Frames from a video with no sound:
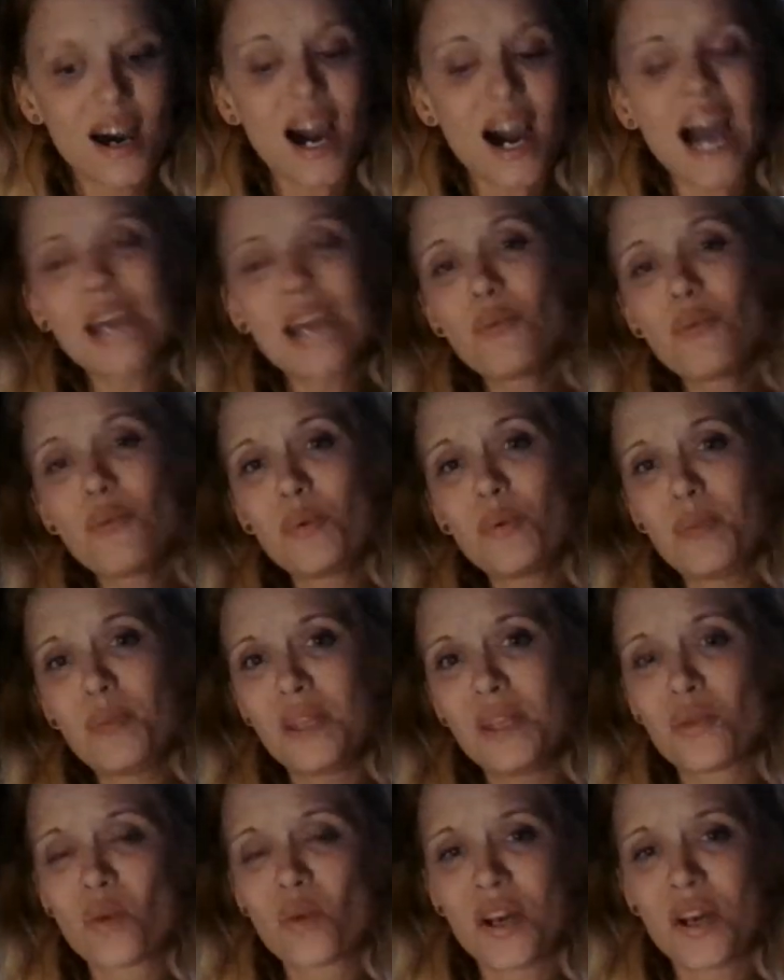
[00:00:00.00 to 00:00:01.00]
I would
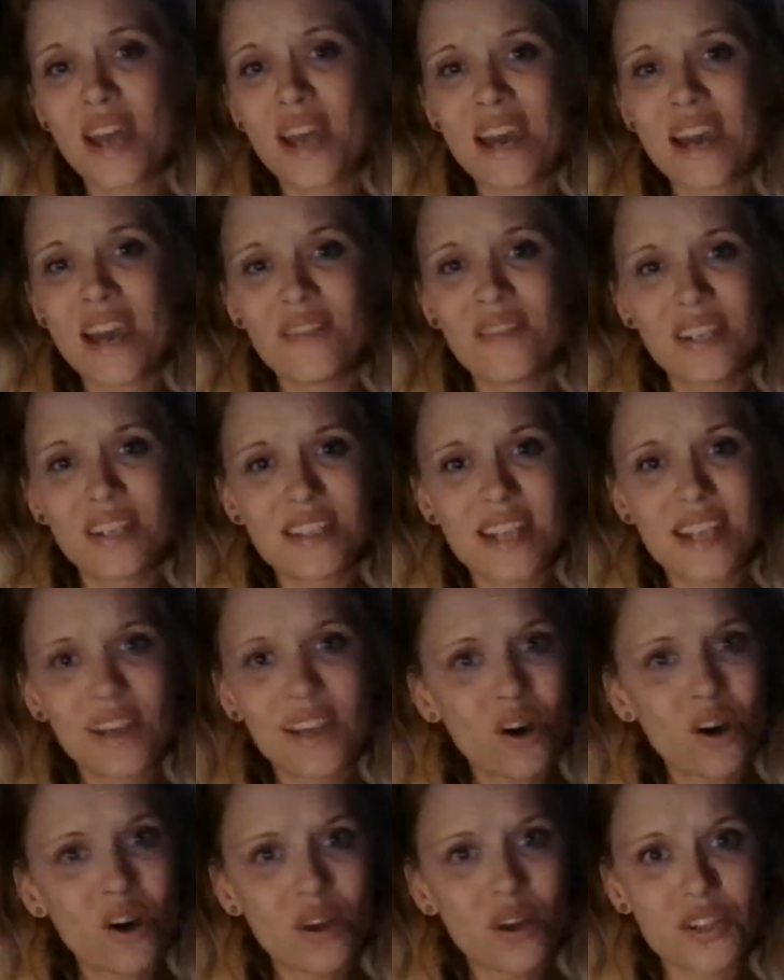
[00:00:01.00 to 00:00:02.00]
be the one having to
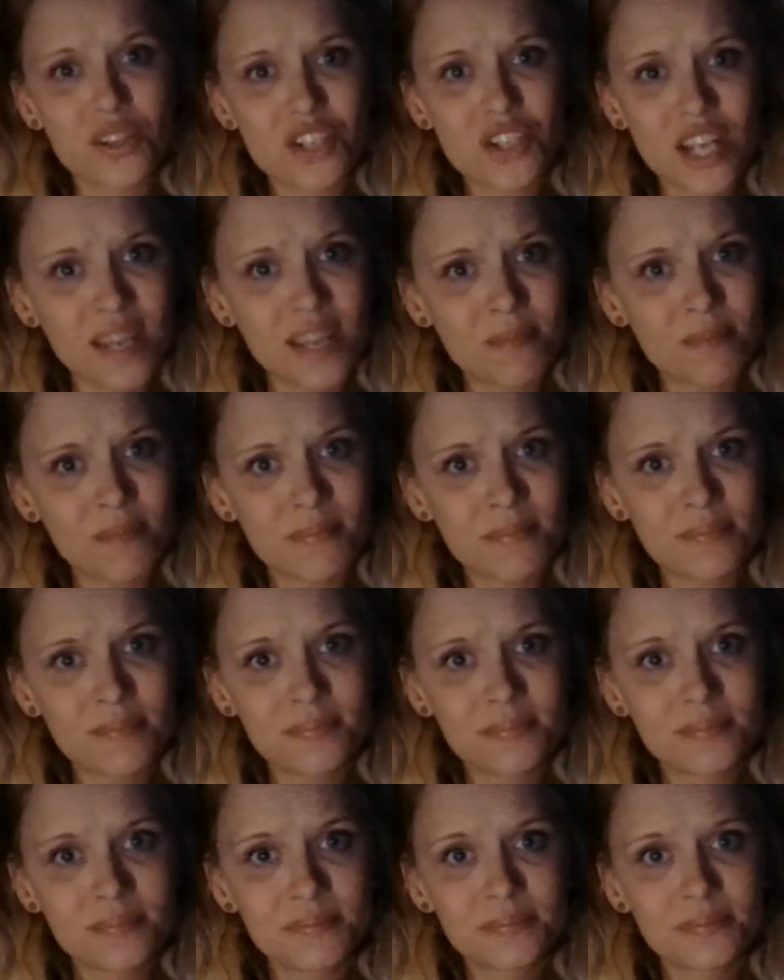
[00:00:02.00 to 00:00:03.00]
take all the shame.
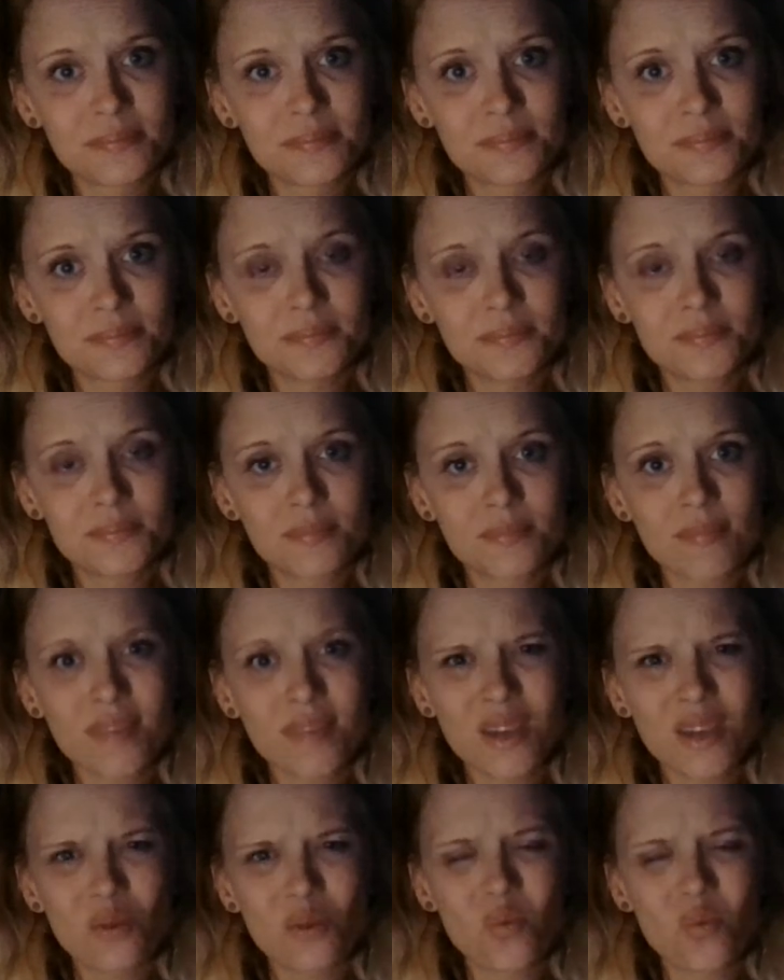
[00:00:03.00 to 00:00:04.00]

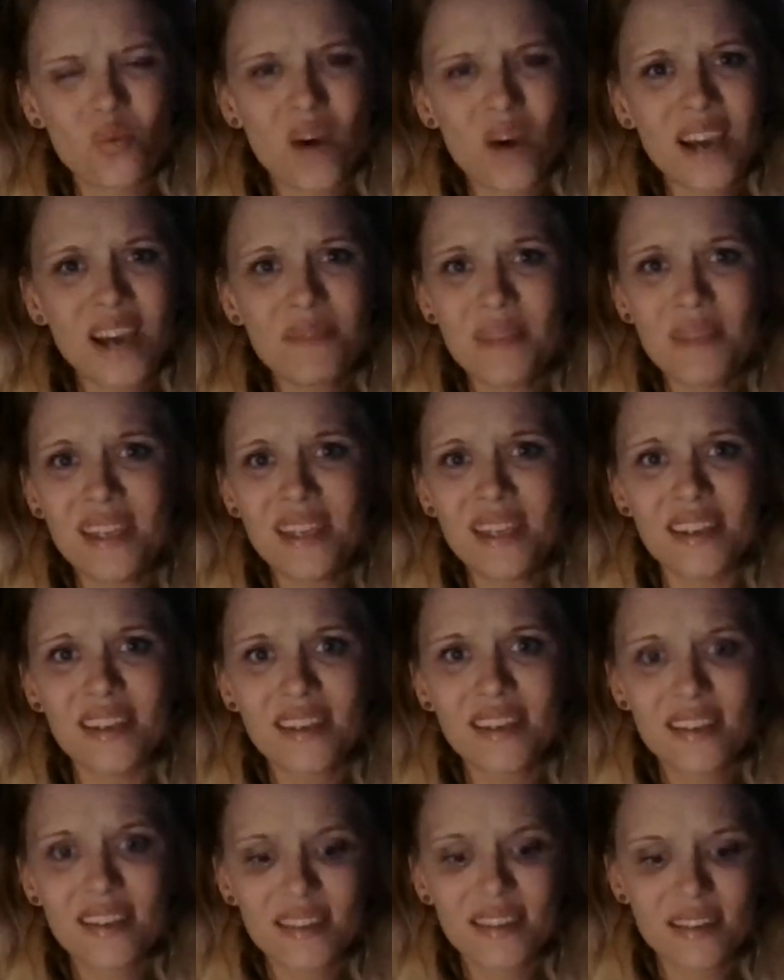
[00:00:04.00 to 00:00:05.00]
Why me?